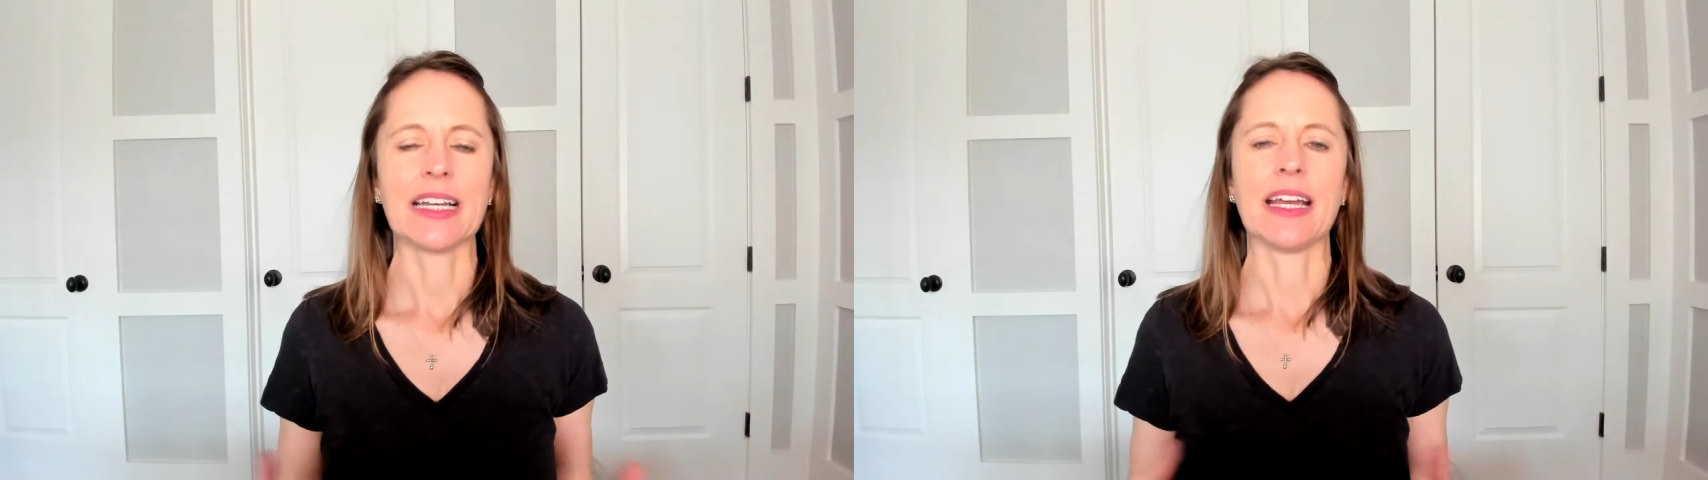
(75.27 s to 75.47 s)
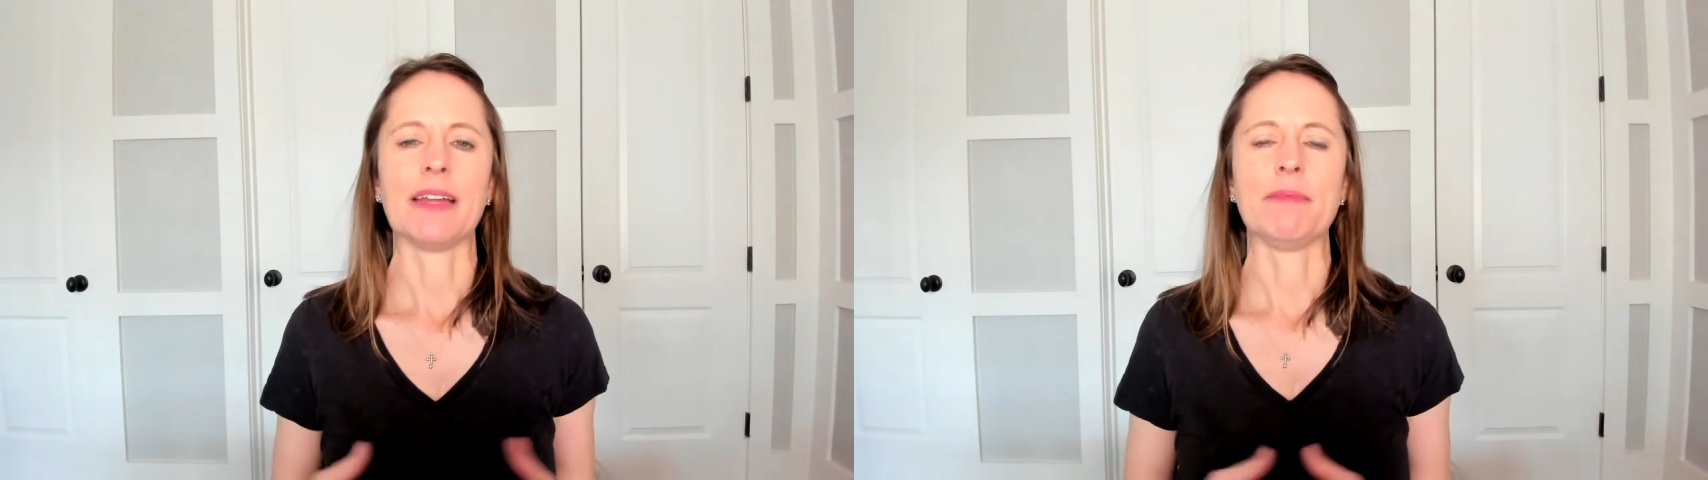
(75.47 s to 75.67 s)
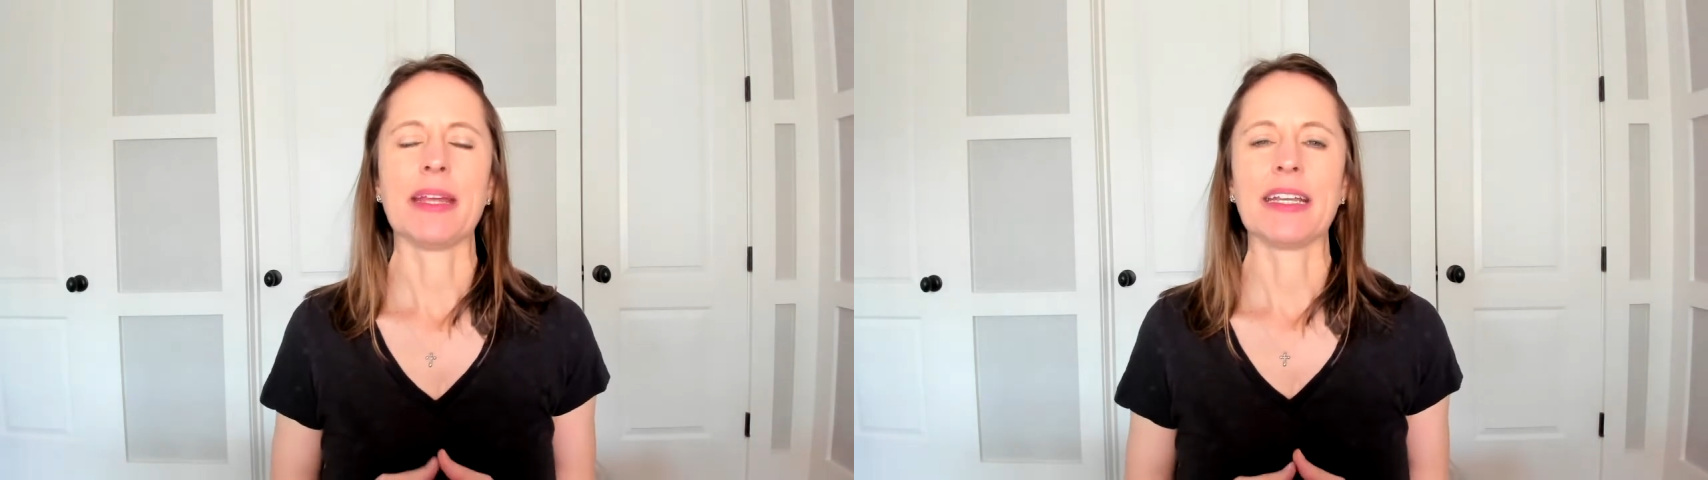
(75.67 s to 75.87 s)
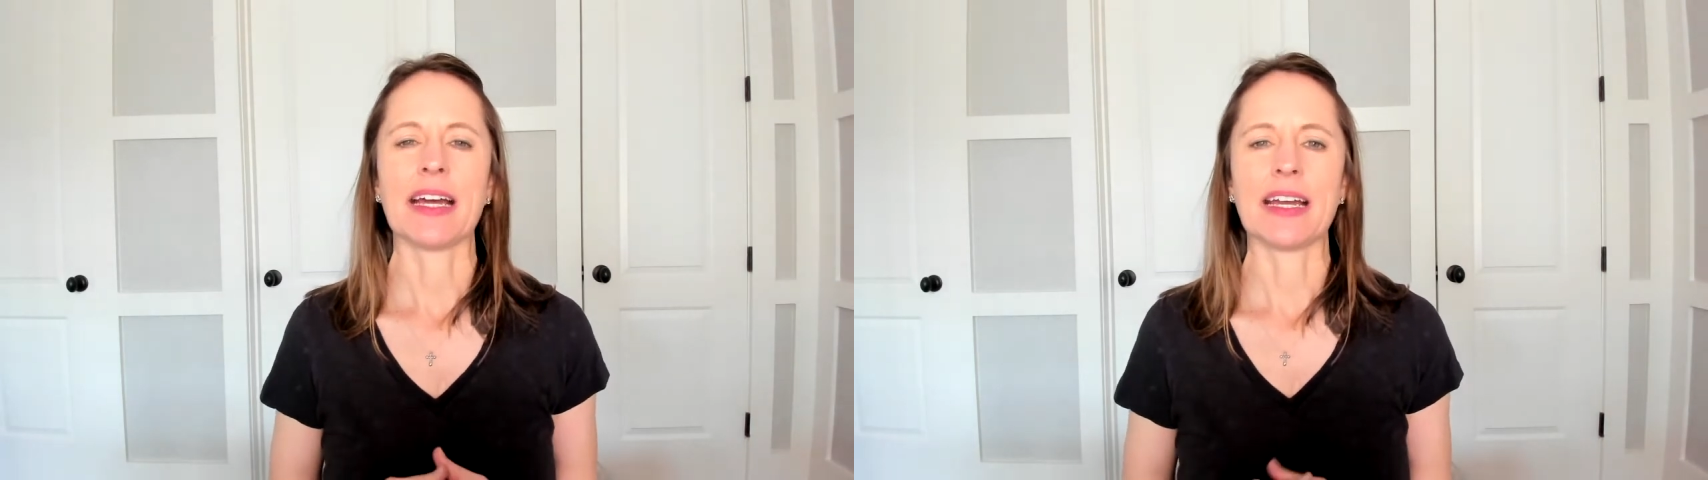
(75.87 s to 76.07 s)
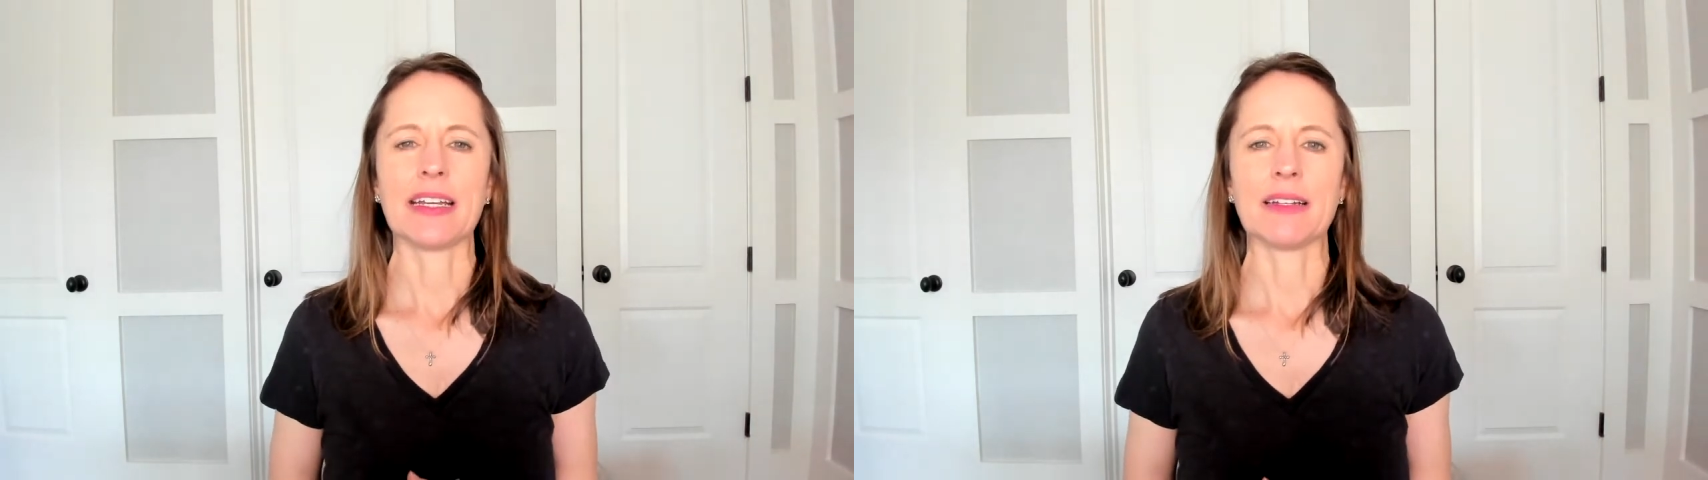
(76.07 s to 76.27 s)
and may
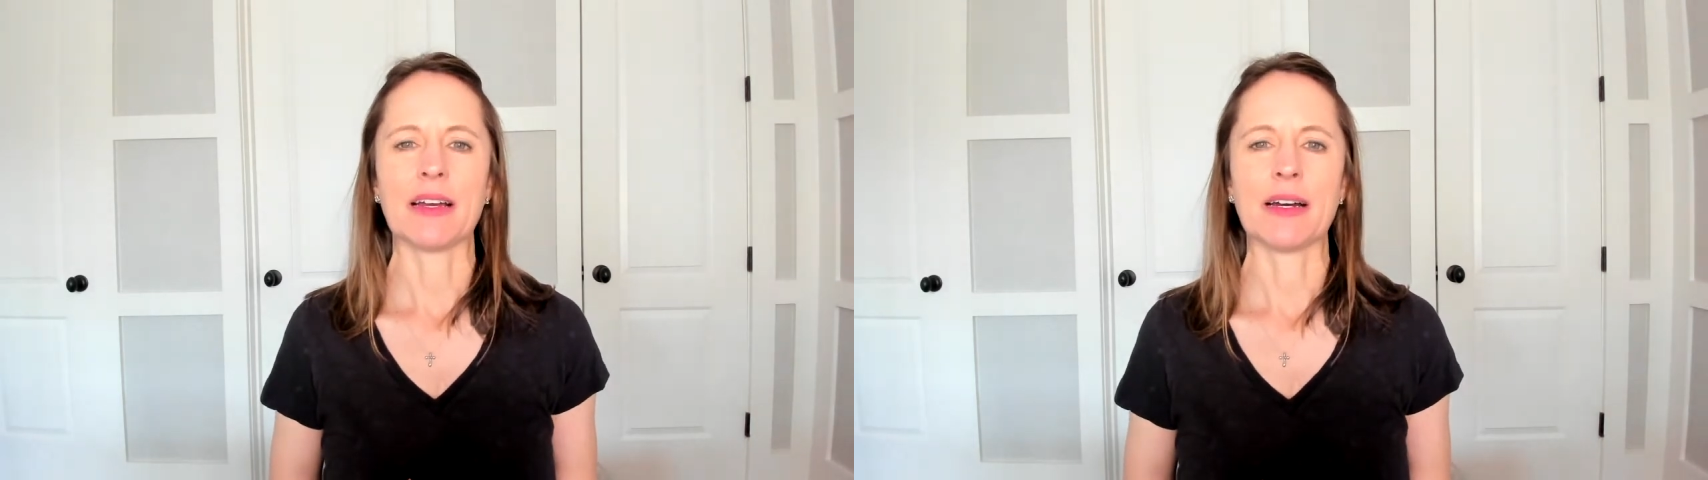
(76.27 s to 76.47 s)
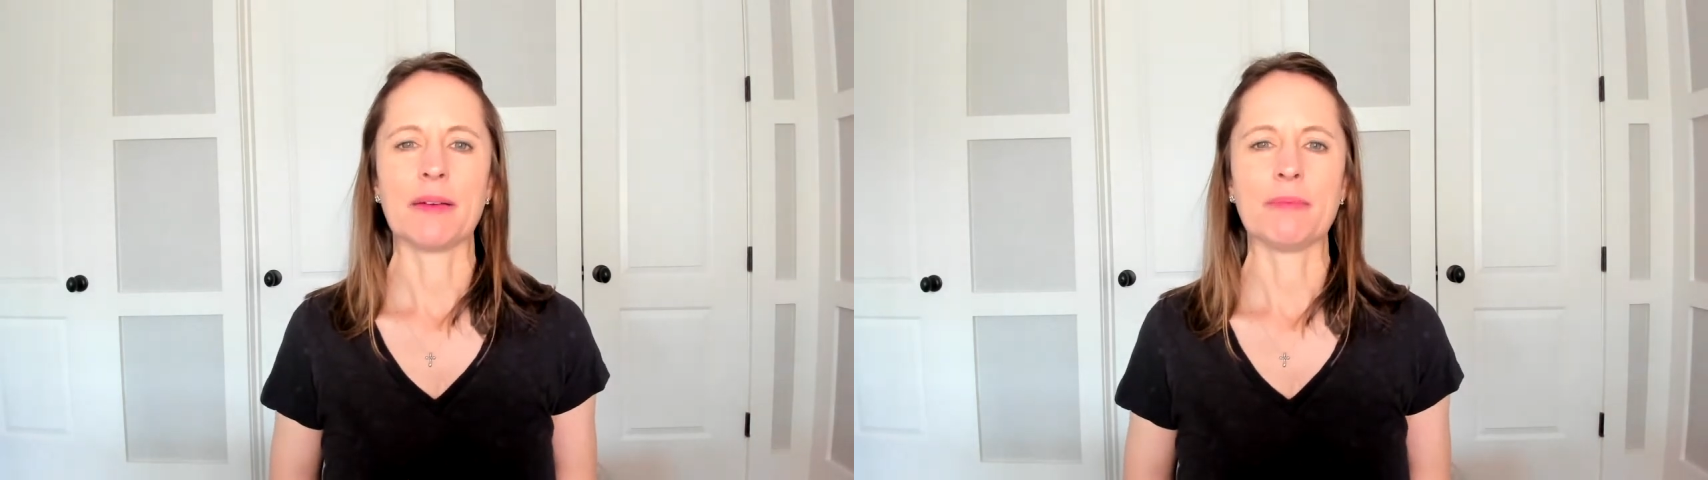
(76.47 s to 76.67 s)
not uh,